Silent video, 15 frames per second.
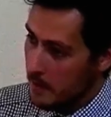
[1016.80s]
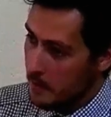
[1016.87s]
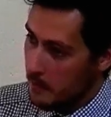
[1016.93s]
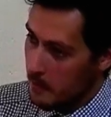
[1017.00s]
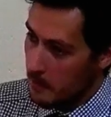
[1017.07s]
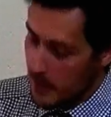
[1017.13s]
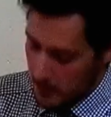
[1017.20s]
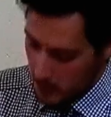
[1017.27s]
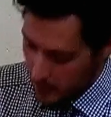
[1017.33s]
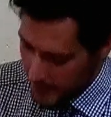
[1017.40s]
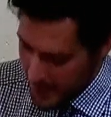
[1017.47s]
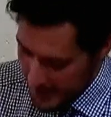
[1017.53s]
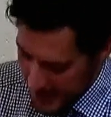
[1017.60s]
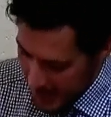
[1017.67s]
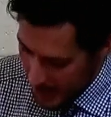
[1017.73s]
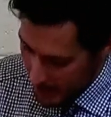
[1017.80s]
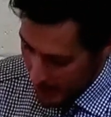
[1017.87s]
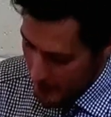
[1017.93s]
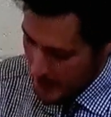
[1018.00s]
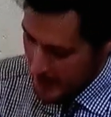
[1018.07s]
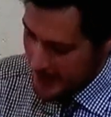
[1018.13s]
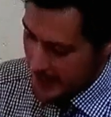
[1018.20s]
With all of this said by
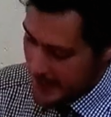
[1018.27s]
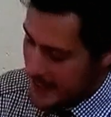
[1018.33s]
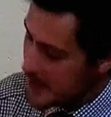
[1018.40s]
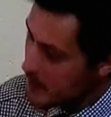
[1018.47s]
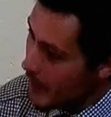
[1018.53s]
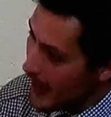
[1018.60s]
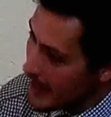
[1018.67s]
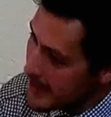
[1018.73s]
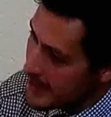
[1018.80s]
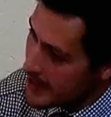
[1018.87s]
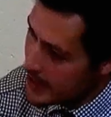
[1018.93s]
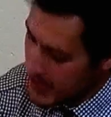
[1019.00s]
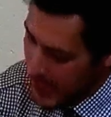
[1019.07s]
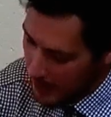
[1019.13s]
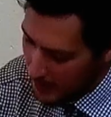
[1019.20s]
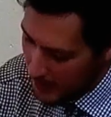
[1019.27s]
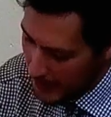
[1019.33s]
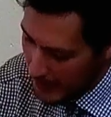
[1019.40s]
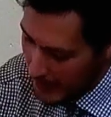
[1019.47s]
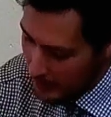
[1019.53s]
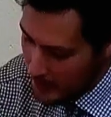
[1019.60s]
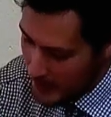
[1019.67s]
Peter, this passage now
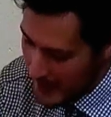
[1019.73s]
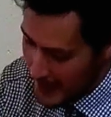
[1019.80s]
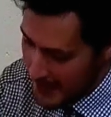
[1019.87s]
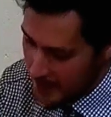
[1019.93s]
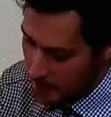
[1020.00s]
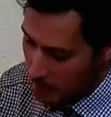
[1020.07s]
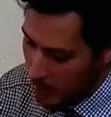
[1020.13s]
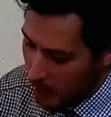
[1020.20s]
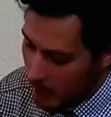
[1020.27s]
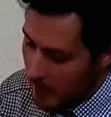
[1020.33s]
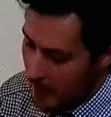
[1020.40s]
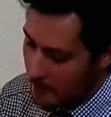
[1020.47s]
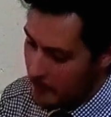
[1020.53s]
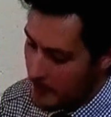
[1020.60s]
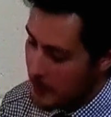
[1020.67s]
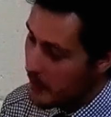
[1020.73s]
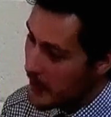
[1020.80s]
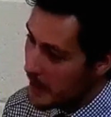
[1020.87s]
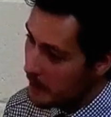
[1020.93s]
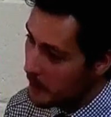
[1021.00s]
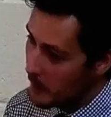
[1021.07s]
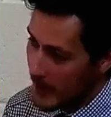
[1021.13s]
clearly presents a problem for the
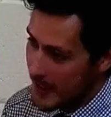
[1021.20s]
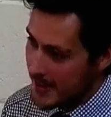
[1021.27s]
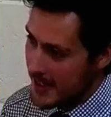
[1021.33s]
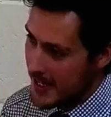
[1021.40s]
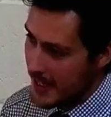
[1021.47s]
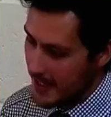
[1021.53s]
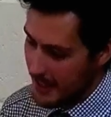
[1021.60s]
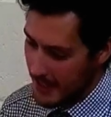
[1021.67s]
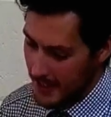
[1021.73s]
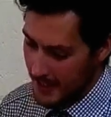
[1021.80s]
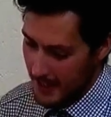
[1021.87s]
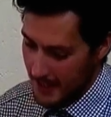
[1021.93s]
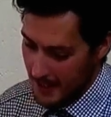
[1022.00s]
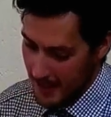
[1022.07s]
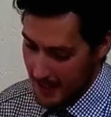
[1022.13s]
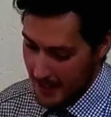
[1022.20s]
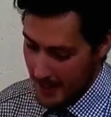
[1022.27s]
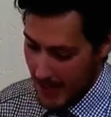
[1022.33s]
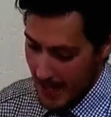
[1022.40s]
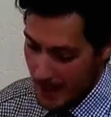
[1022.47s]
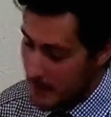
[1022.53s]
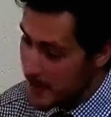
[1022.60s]
people listening
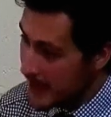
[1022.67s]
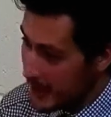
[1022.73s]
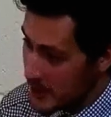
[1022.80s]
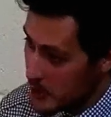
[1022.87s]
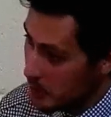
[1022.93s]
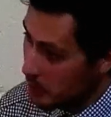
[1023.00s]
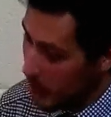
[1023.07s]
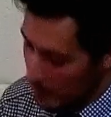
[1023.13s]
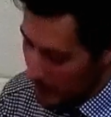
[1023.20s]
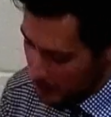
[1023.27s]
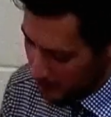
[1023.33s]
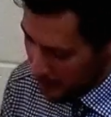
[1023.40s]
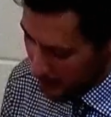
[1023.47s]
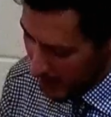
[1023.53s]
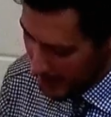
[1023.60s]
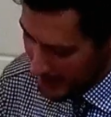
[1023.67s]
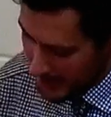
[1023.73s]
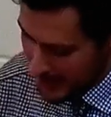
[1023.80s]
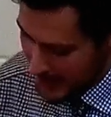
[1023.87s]
and a potential problem for us